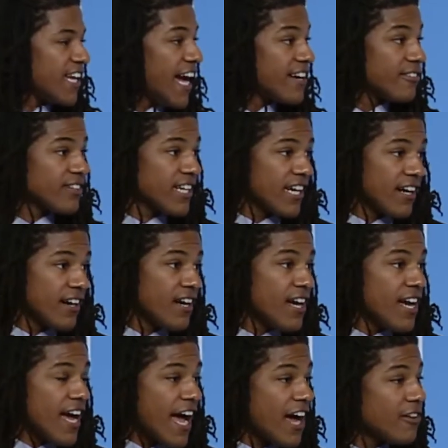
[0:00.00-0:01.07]
I don't care
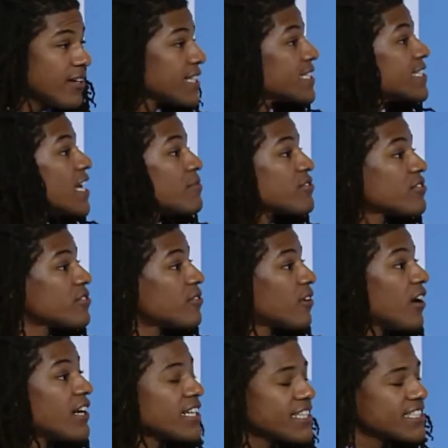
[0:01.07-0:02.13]
how exceptional or
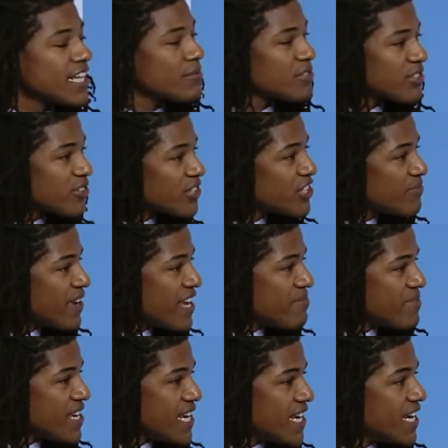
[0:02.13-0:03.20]
unexceptional you may
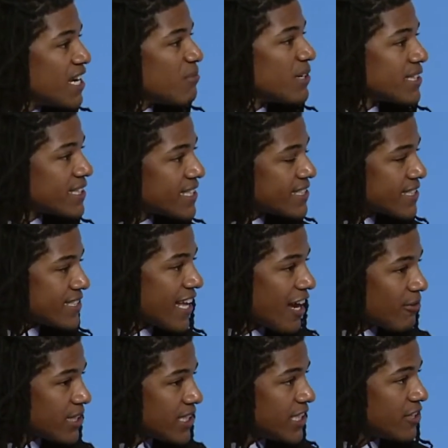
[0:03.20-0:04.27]
be, but this is how
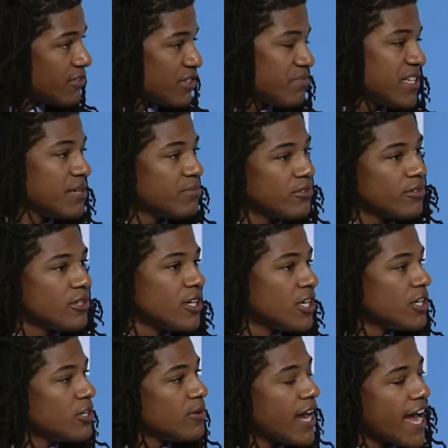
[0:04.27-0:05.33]
we deal with people
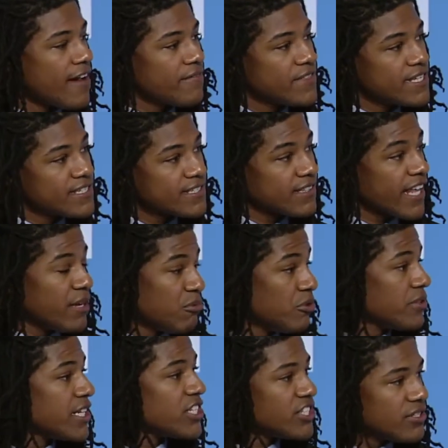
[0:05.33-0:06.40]
who have this label
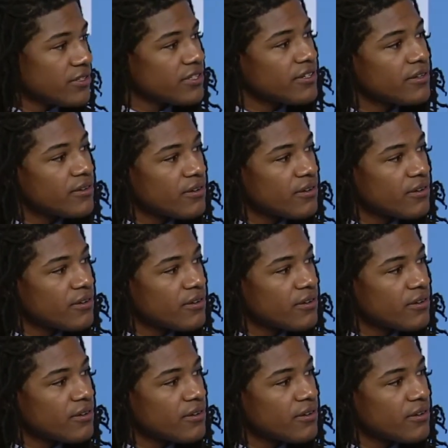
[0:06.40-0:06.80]
that you do.